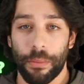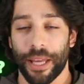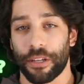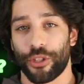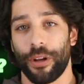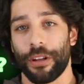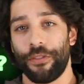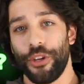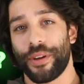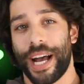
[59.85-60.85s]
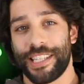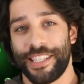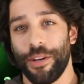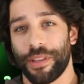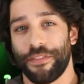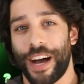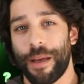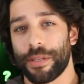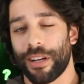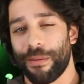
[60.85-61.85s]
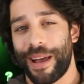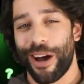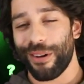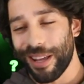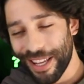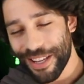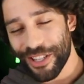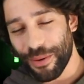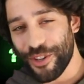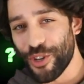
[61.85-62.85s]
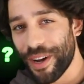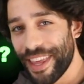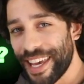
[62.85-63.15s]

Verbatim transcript: We made a little trailer for you guys to see what the vibe is all about, so enjoy